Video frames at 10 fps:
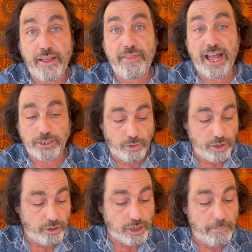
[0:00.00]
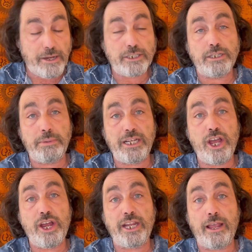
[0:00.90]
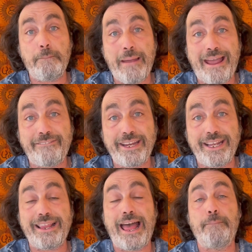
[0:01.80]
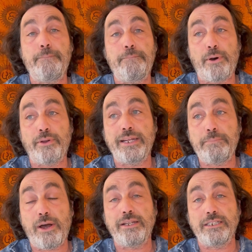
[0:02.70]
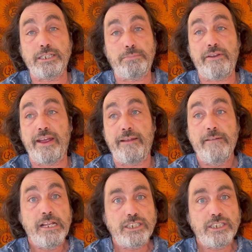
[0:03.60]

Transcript: and that's what you're supposed to be learning and marrying that body, mind and spirit.